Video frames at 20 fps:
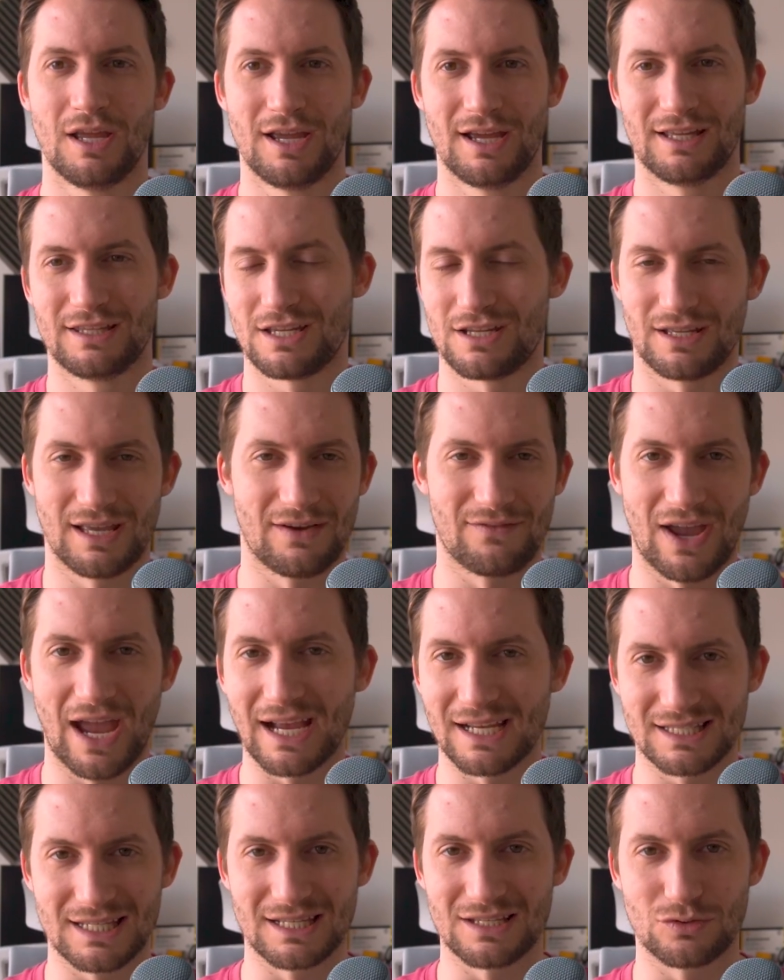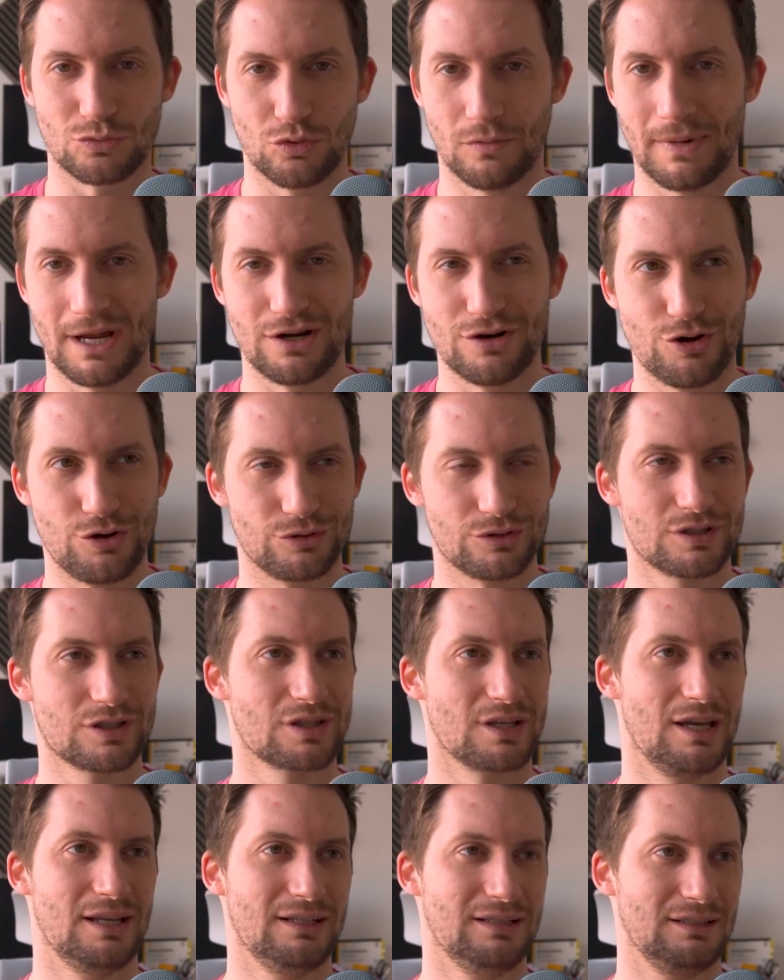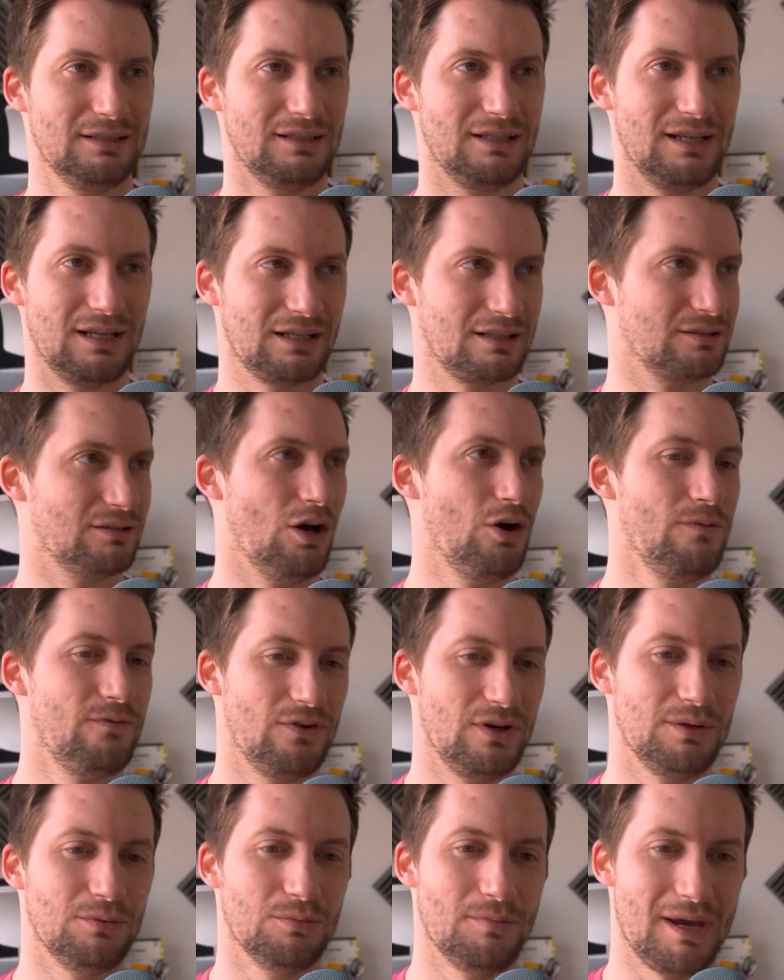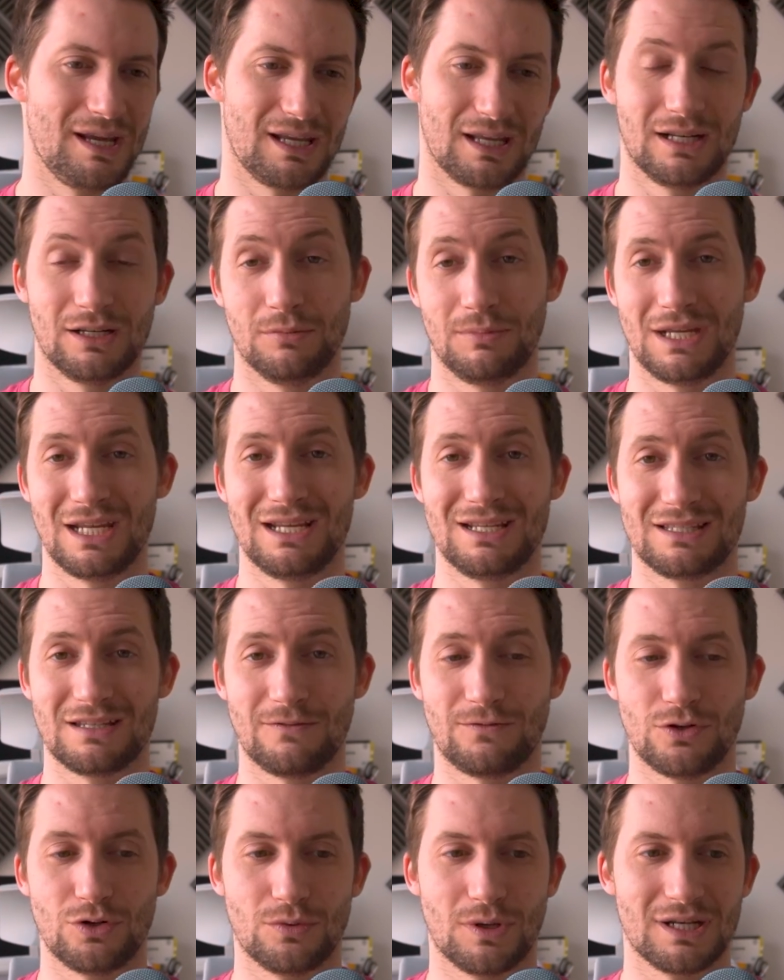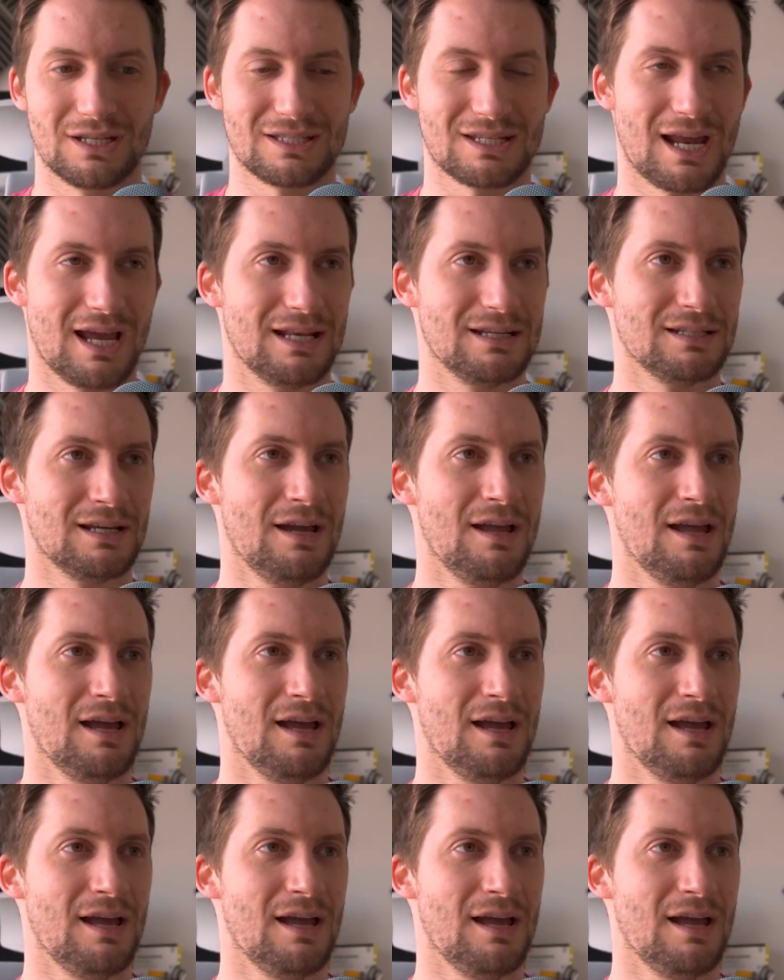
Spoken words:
and then you'll have access to all my notes, and it hopefully will make it a little bit easier for you to understand.